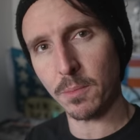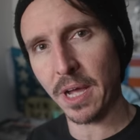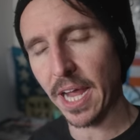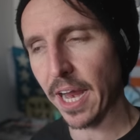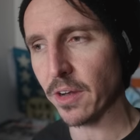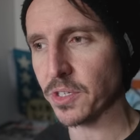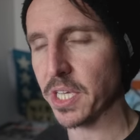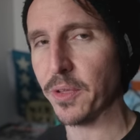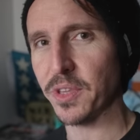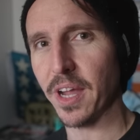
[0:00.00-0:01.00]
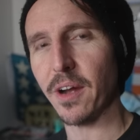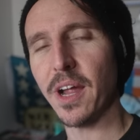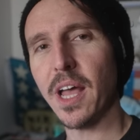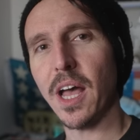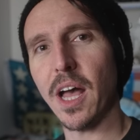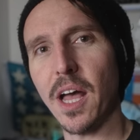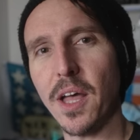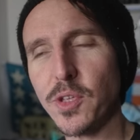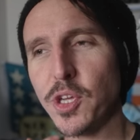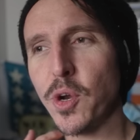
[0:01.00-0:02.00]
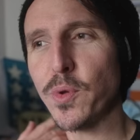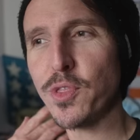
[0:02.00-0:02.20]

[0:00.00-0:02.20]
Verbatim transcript: of my haters out there. Uh, you know,